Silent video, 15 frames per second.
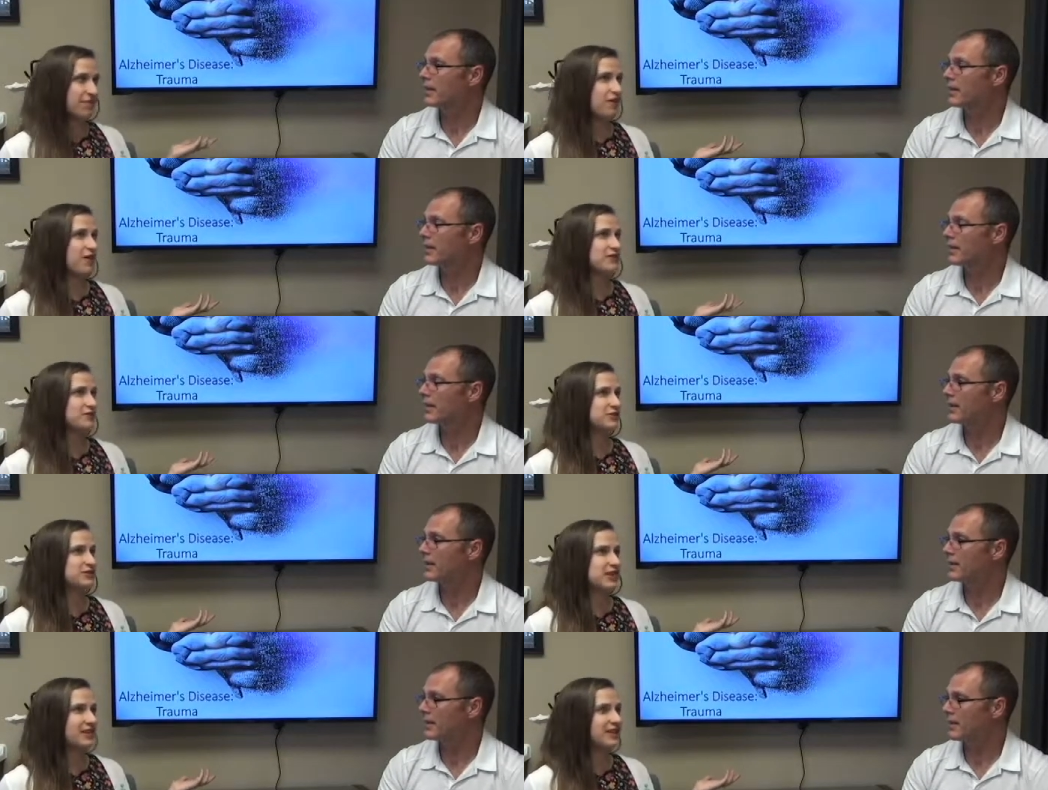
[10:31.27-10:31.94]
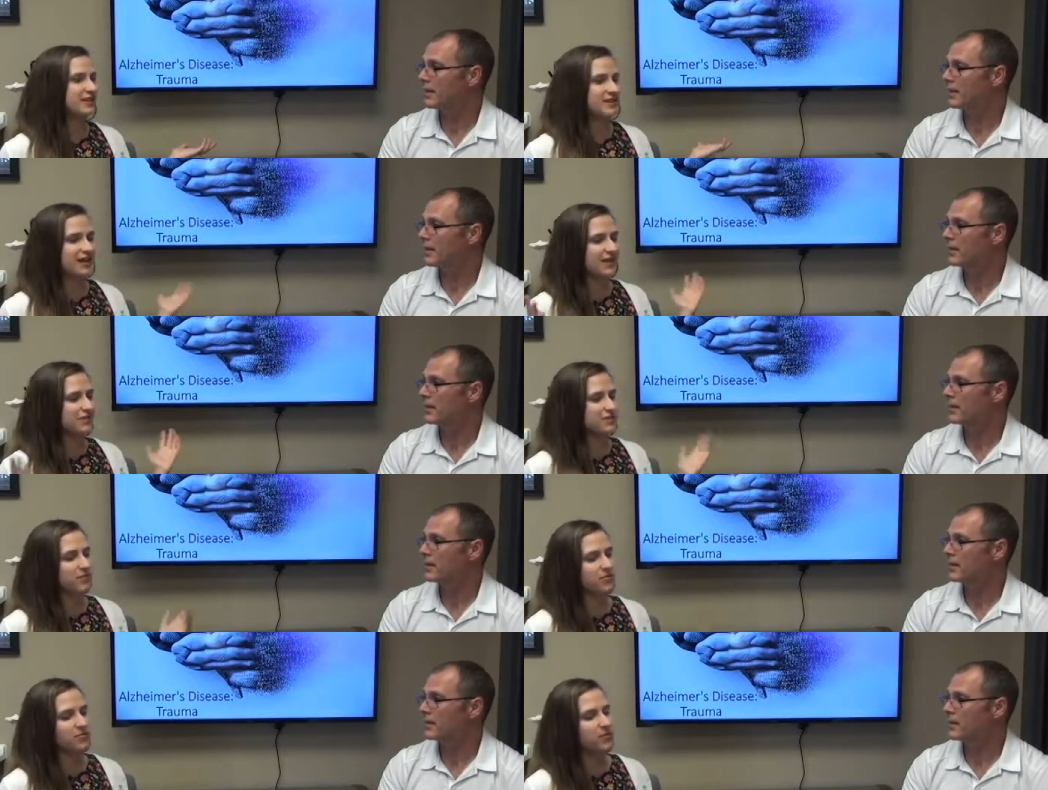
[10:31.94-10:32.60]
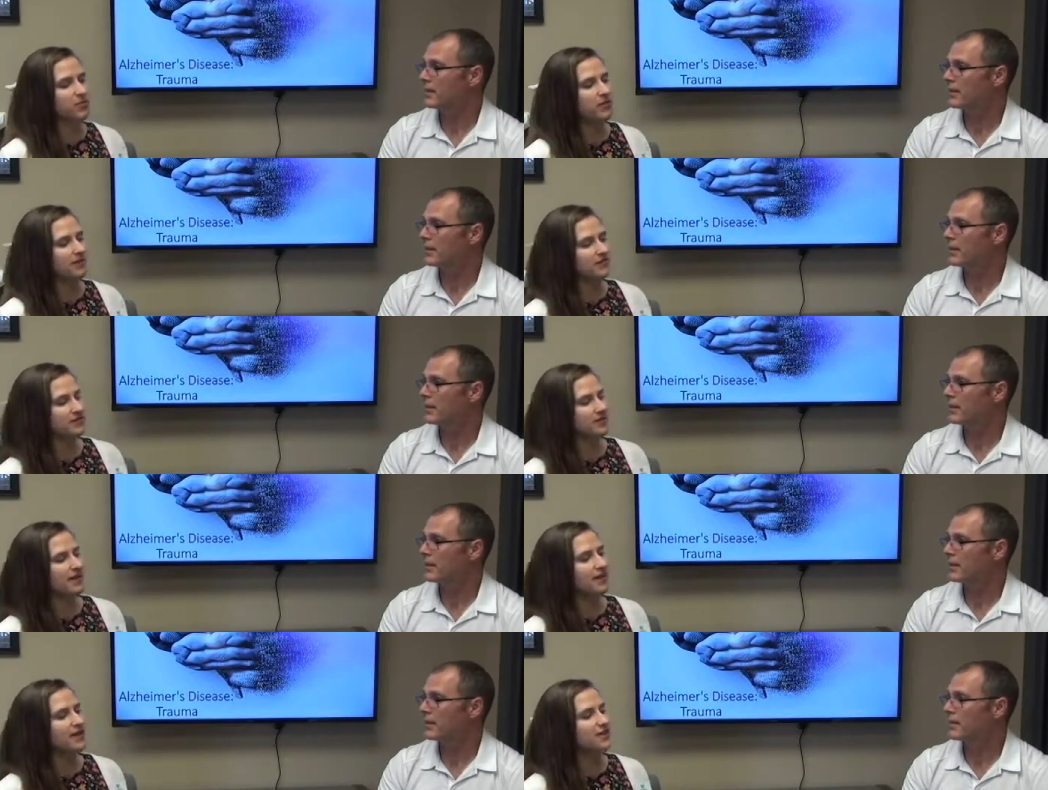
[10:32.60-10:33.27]
Speaker 1: thought to check, and I don't know that my
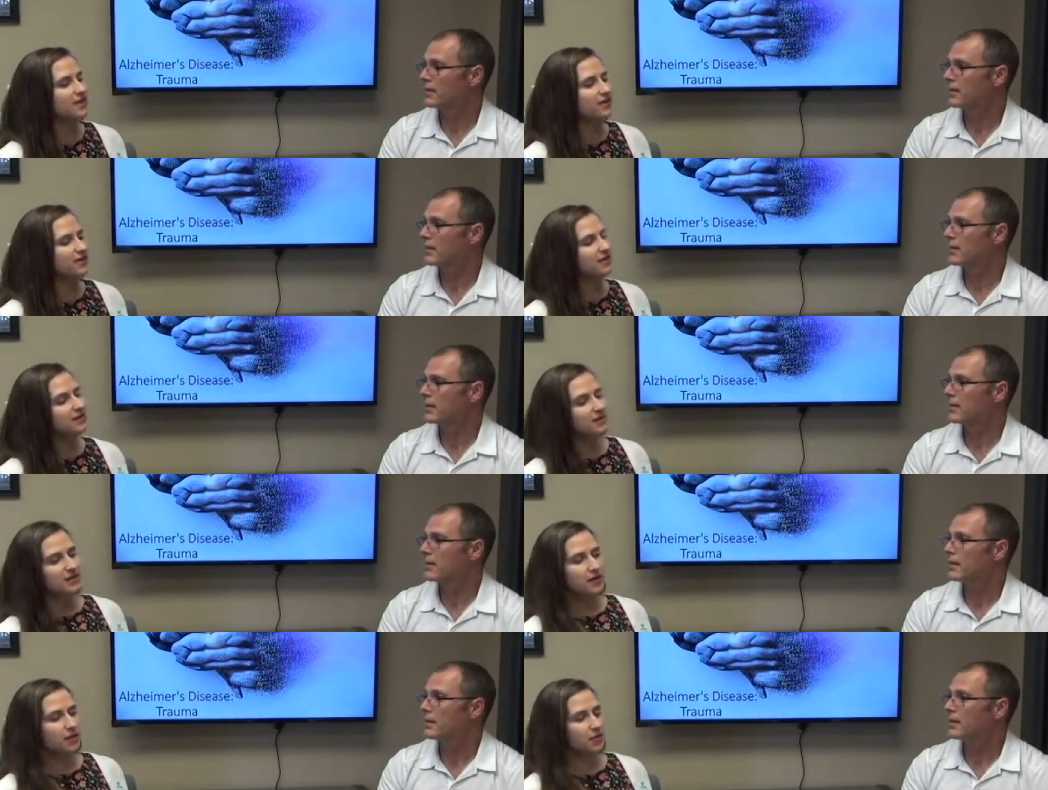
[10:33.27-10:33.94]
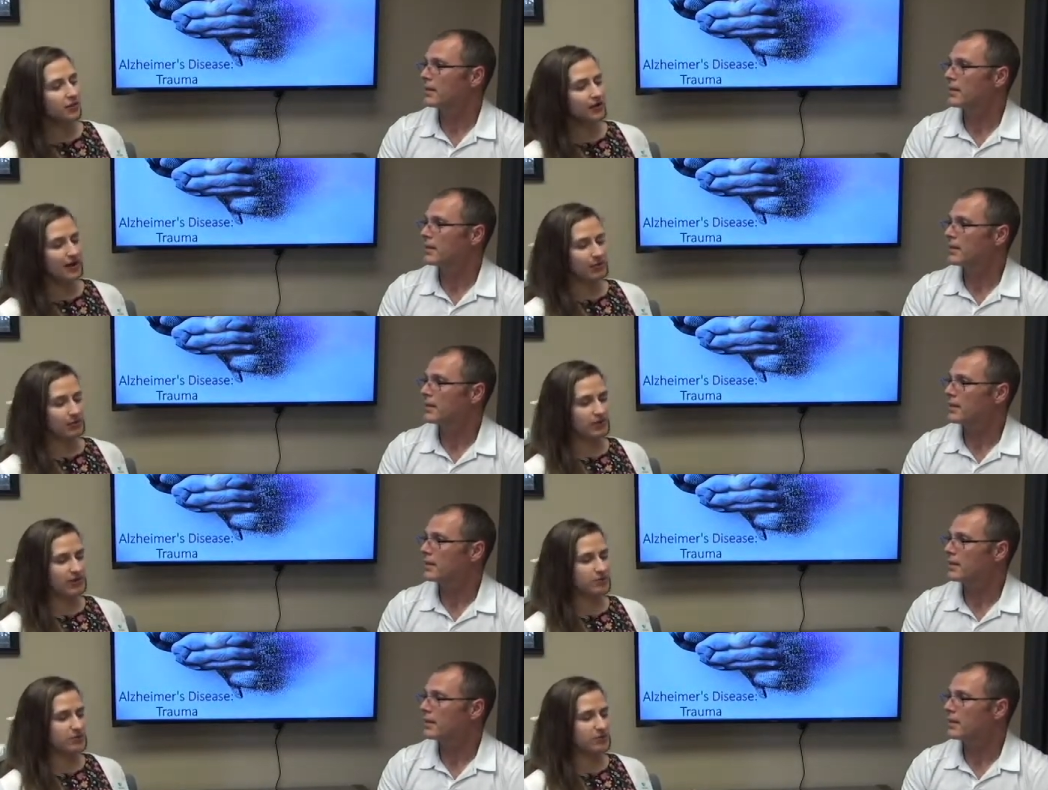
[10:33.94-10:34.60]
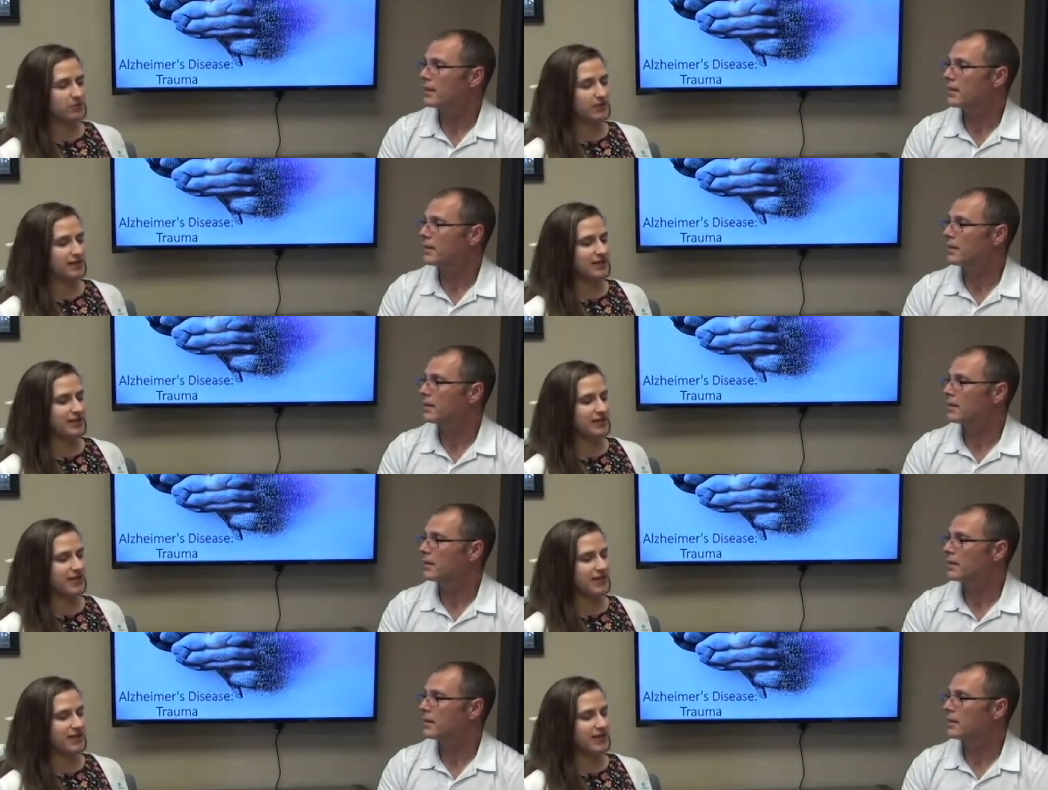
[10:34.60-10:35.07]
parents did either. But we had been playing a